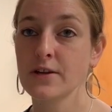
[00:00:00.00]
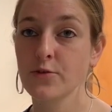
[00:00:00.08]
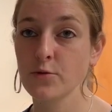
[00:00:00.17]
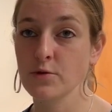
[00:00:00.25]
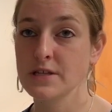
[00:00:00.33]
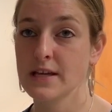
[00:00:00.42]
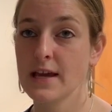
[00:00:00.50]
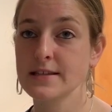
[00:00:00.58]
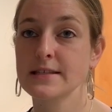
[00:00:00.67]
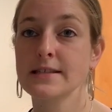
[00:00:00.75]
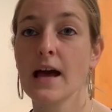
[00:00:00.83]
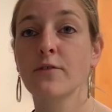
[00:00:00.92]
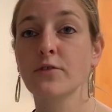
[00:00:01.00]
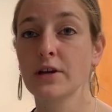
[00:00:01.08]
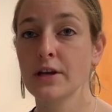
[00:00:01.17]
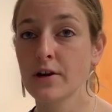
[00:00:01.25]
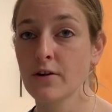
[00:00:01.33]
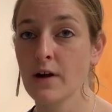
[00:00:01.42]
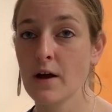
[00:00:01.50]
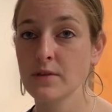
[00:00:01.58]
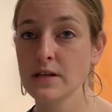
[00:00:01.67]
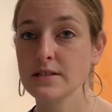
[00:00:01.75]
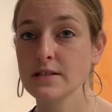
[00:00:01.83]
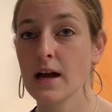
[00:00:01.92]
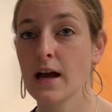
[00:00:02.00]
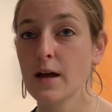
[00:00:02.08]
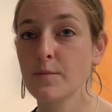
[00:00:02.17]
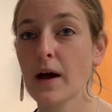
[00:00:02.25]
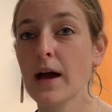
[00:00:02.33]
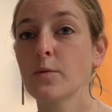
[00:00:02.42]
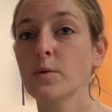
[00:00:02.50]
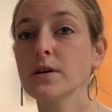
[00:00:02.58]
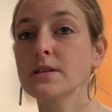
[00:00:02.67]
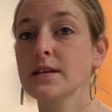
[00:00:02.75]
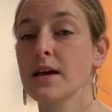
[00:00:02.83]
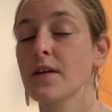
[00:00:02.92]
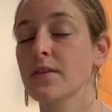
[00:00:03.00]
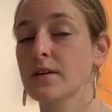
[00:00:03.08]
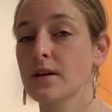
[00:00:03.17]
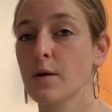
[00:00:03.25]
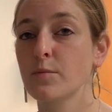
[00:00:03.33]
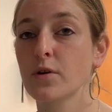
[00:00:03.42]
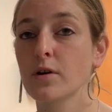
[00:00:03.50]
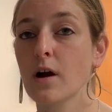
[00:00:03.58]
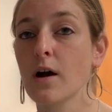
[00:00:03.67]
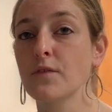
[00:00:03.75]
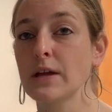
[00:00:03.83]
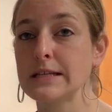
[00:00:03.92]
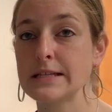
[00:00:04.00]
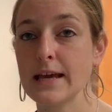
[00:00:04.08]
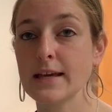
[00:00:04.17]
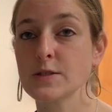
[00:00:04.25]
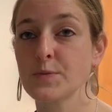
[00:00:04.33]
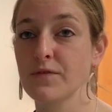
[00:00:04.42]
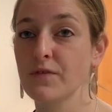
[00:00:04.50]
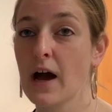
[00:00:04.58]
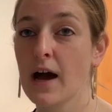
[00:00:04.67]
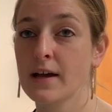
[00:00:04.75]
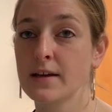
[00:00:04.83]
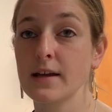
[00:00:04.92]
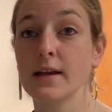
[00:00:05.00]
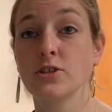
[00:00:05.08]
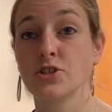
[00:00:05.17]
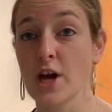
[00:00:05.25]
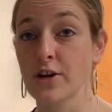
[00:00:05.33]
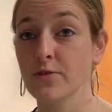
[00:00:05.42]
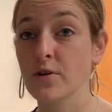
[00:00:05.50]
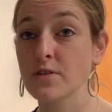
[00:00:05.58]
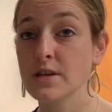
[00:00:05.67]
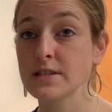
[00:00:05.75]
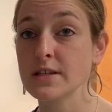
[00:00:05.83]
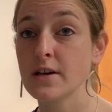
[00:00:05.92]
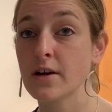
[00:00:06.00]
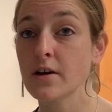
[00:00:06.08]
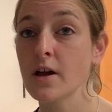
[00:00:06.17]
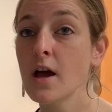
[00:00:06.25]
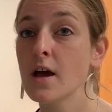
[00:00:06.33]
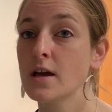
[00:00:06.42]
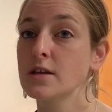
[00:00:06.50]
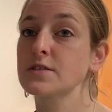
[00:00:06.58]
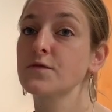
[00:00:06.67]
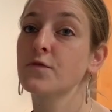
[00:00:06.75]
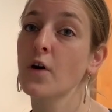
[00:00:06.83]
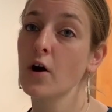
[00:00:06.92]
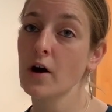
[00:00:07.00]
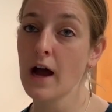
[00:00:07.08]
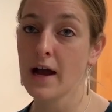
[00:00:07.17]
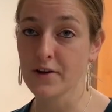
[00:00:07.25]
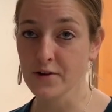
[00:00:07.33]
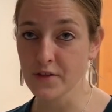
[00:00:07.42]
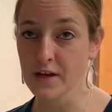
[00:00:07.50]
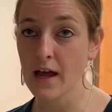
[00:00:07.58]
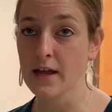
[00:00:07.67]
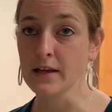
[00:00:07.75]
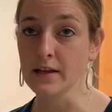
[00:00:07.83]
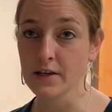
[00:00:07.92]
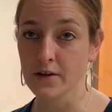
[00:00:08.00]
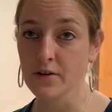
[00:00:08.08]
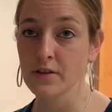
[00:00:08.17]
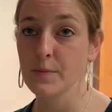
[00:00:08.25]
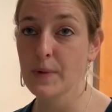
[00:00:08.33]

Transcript: in cruelty cases every year around this time. I will say that the number of intakes we've gotten in general this year is far higher than any year in the